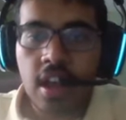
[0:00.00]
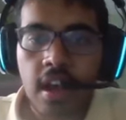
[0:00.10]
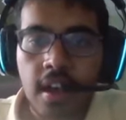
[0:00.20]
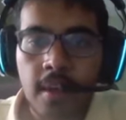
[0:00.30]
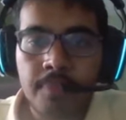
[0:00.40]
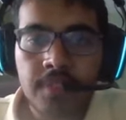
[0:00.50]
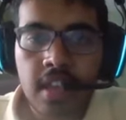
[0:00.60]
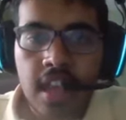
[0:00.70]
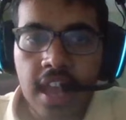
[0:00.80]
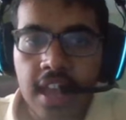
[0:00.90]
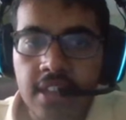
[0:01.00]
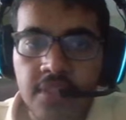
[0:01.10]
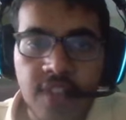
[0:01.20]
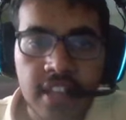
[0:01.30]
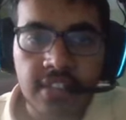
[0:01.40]
Uh, and the
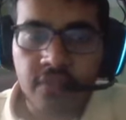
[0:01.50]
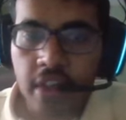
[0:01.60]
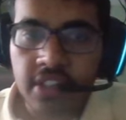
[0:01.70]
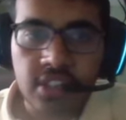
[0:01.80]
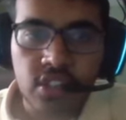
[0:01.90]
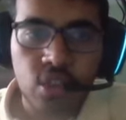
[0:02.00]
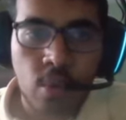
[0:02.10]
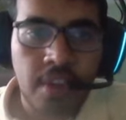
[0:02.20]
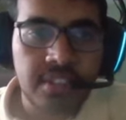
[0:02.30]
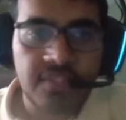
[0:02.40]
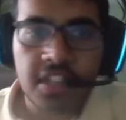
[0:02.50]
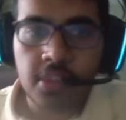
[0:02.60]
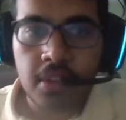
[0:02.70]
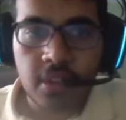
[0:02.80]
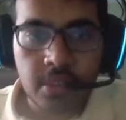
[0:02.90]
fact that France did so well
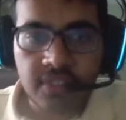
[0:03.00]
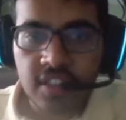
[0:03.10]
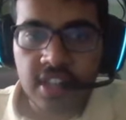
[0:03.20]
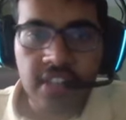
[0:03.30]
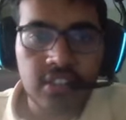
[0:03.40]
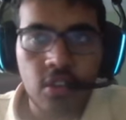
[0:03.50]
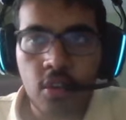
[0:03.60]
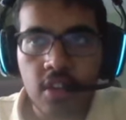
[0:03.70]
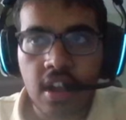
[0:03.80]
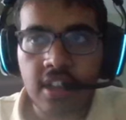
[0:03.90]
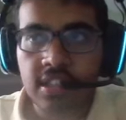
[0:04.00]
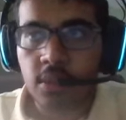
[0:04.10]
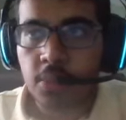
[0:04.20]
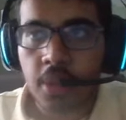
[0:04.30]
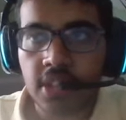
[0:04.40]
defensively, I thought was fantastic. You know, Kanté
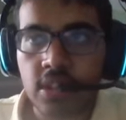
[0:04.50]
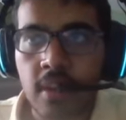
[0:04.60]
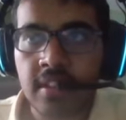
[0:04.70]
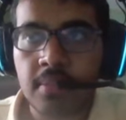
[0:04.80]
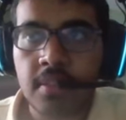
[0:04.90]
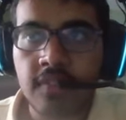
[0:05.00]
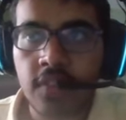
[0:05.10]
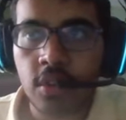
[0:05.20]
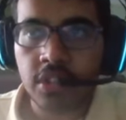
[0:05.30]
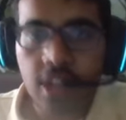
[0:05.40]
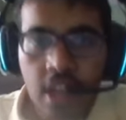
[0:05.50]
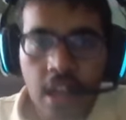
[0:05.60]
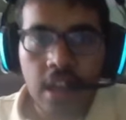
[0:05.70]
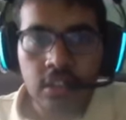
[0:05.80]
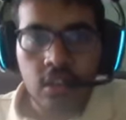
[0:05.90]
was bossing around the midfield.
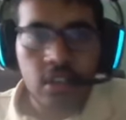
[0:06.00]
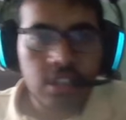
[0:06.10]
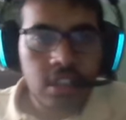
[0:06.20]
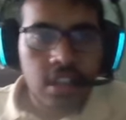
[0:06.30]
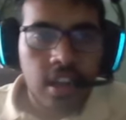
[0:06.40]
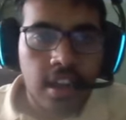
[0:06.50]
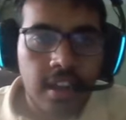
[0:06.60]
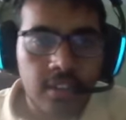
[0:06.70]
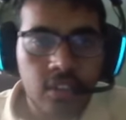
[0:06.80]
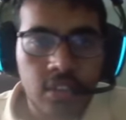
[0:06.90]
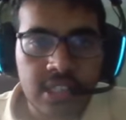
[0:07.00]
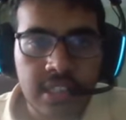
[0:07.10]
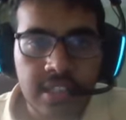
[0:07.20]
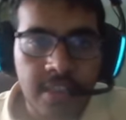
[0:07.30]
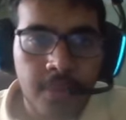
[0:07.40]
I thought uh,
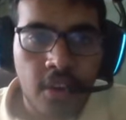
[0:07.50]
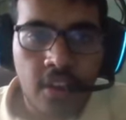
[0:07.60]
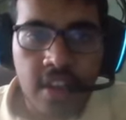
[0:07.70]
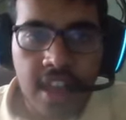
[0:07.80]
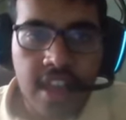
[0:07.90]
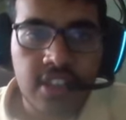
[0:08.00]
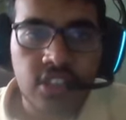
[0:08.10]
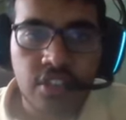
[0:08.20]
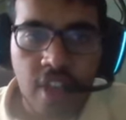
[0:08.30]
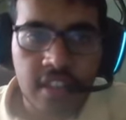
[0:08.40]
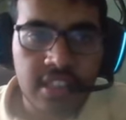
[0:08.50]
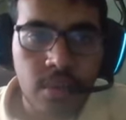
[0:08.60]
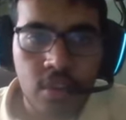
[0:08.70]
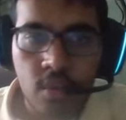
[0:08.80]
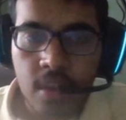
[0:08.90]
Saliba, Hernandez, Konaté
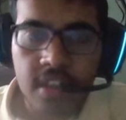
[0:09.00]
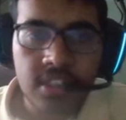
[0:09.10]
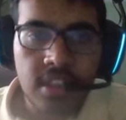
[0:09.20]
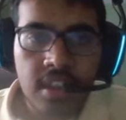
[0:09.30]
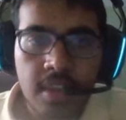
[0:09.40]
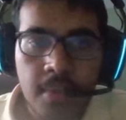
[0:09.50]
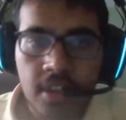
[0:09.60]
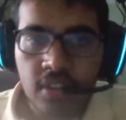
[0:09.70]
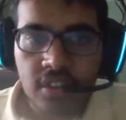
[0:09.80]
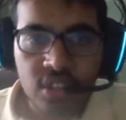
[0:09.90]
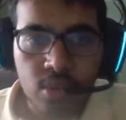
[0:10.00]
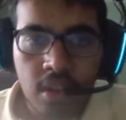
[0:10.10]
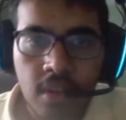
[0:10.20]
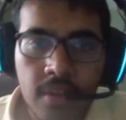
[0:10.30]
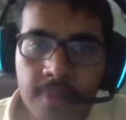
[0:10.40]
were great. Maignan as
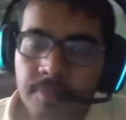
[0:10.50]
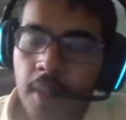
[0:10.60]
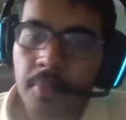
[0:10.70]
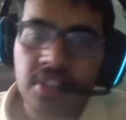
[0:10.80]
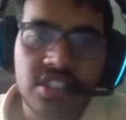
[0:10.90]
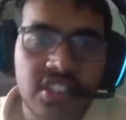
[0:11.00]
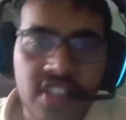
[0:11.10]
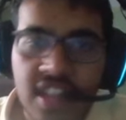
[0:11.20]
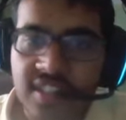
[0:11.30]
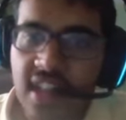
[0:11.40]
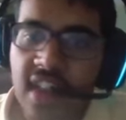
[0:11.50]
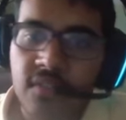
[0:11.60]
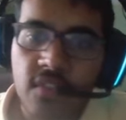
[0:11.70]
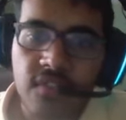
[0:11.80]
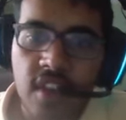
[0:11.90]
well. But it's just the attack
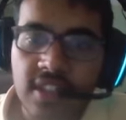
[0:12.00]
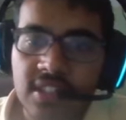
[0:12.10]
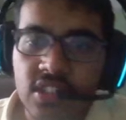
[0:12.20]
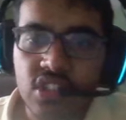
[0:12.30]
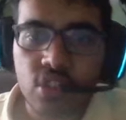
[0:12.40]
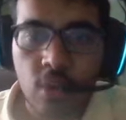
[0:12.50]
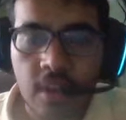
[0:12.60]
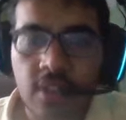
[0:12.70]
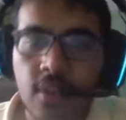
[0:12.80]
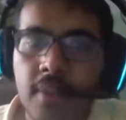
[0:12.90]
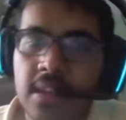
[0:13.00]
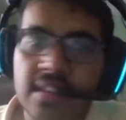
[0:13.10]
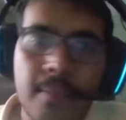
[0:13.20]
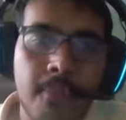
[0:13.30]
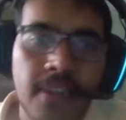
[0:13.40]
for France is so underwhelming.
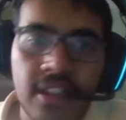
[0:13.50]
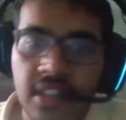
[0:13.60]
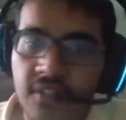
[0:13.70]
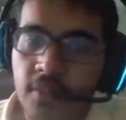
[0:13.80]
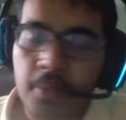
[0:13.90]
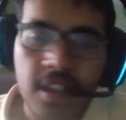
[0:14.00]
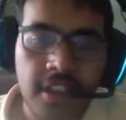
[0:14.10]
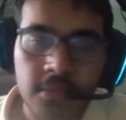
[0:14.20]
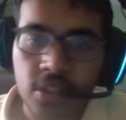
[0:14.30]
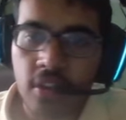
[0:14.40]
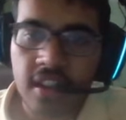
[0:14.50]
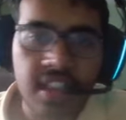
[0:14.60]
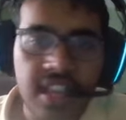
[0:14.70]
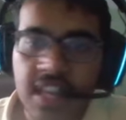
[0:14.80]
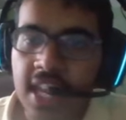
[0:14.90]
Dembélé, for me, I'm sorry,
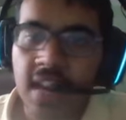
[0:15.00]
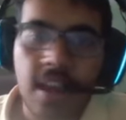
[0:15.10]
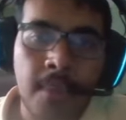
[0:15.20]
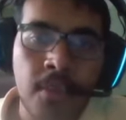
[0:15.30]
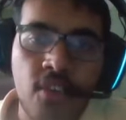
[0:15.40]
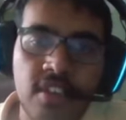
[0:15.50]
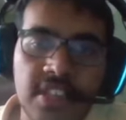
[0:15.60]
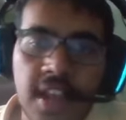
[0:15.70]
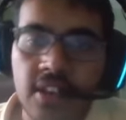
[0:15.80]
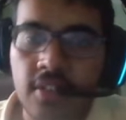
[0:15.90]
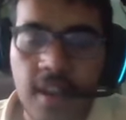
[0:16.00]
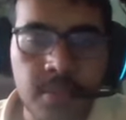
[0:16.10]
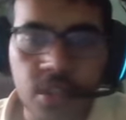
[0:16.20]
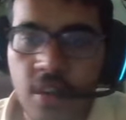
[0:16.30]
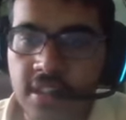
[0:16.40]
he cannot be your attacker. I'm
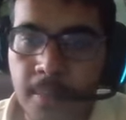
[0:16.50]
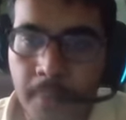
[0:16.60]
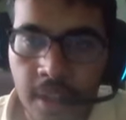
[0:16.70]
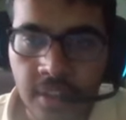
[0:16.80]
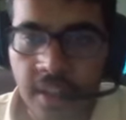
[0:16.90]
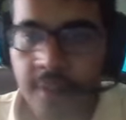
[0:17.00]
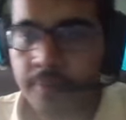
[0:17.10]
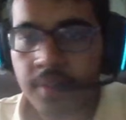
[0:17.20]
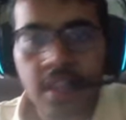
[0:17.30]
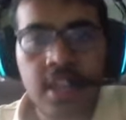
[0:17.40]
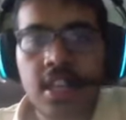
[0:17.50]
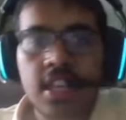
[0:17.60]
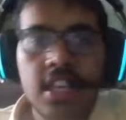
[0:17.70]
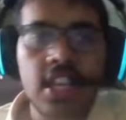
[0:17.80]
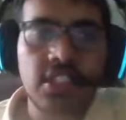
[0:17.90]
sorry, Dembélé,
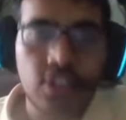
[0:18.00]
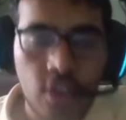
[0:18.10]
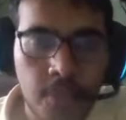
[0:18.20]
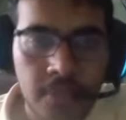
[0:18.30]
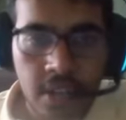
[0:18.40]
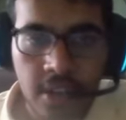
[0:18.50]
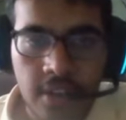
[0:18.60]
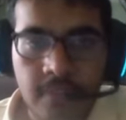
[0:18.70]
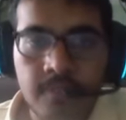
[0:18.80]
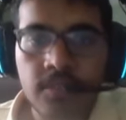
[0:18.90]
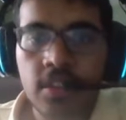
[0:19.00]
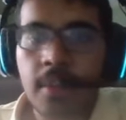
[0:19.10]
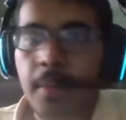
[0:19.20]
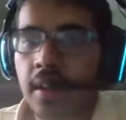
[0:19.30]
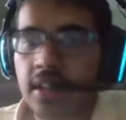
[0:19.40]
he is a good player,
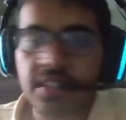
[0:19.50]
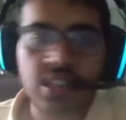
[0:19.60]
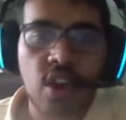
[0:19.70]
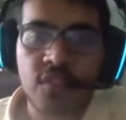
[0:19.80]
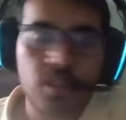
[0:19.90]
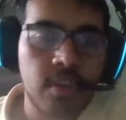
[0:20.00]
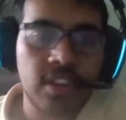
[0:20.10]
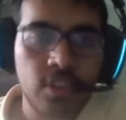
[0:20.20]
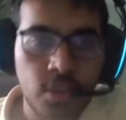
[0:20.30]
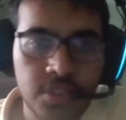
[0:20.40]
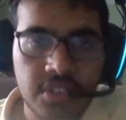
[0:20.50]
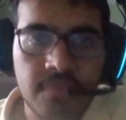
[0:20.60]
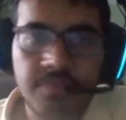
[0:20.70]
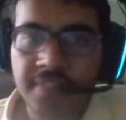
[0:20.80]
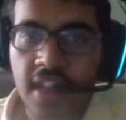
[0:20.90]
but he doesn't offer you any goals.
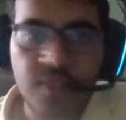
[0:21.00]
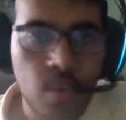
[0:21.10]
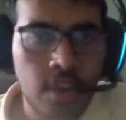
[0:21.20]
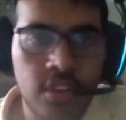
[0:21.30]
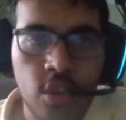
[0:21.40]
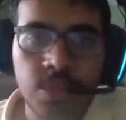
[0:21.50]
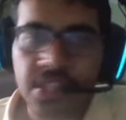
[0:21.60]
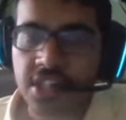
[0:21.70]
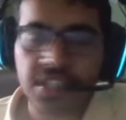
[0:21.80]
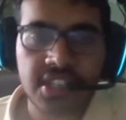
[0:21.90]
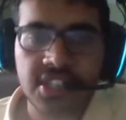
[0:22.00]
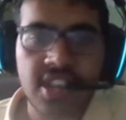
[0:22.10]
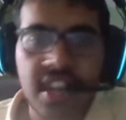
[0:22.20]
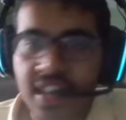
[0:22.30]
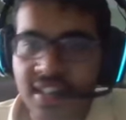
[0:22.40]
If you want goals, he just isn't
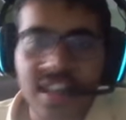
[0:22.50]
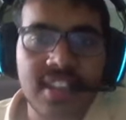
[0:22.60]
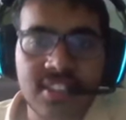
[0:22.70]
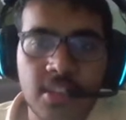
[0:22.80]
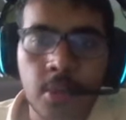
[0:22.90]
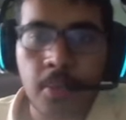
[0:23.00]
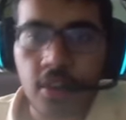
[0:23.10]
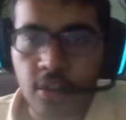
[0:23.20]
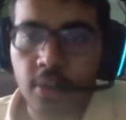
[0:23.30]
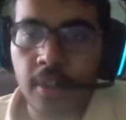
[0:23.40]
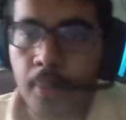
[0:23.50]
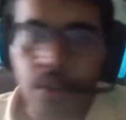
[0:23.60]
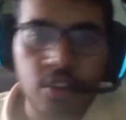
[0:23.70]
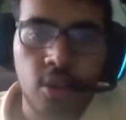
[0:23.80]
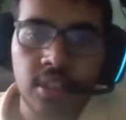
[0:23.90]
it. And the kind of the same with Barcola.
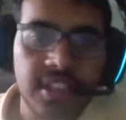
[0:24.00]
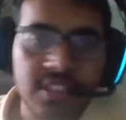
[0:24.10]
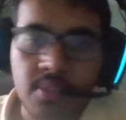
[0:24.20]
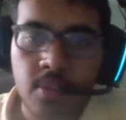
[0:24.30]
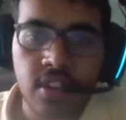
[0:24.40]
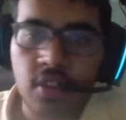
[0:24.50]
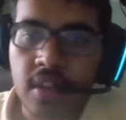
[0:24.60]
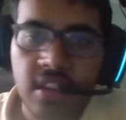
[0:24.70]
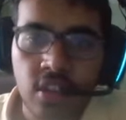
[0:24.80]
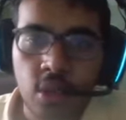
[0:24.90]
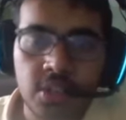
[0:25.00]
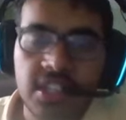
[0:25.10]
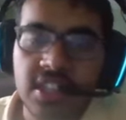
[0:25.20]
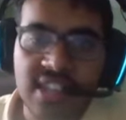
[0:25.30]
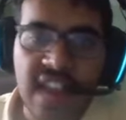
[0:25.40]
Barcola doesn't bring you any goals. He
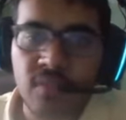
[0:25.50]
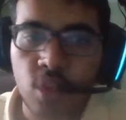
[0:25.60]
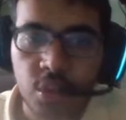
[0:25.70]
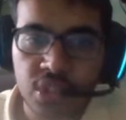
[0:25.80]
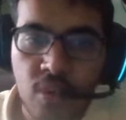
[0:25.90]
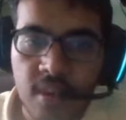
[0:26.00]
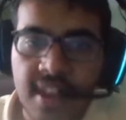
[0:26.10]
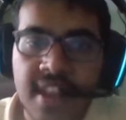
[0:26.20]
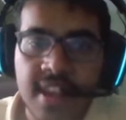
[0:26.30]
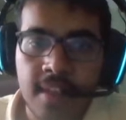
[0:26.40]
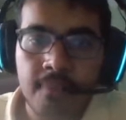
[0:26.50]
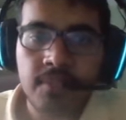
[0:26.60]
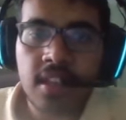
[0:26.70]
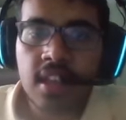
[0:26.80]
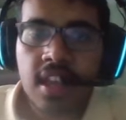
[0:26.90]
doesn't have goal scoring in him.
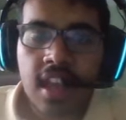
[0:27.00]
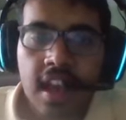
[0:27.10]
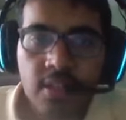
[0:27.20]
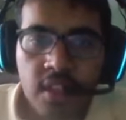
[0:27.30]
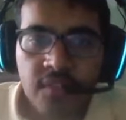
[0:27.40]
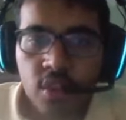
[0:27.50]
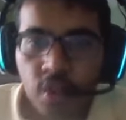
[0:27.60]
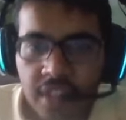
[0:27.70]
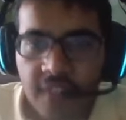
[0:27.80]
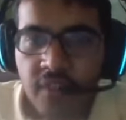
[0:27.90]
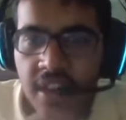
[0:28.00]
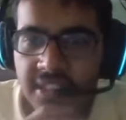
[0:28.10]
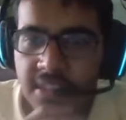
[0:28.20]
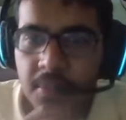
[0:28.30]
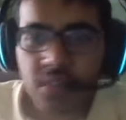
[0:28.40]
And if you look at that
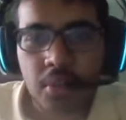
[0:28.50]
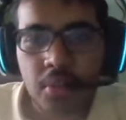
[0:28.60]
France team, it's really